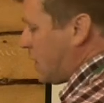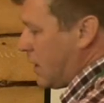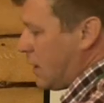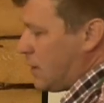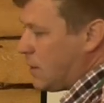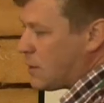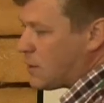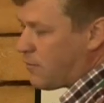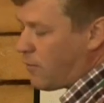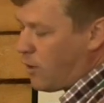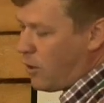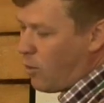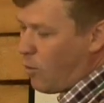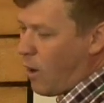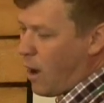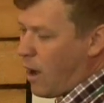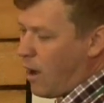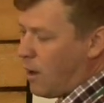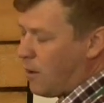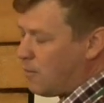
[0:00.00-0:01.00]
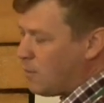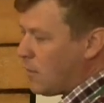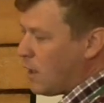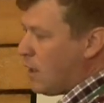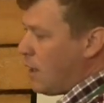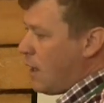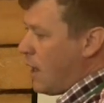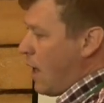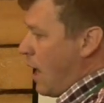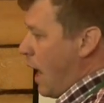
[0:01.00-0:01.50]
seen this for a while.
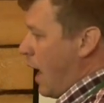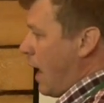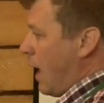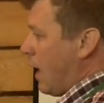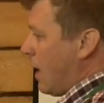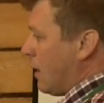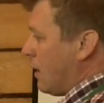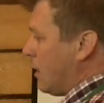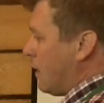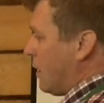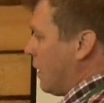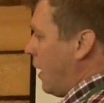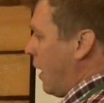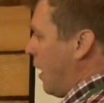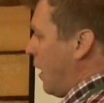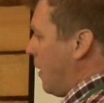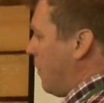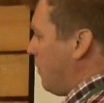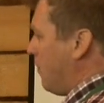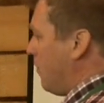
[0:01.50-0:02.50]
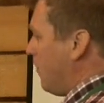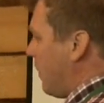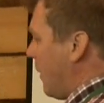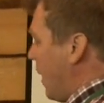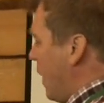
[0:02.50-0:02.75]
And um,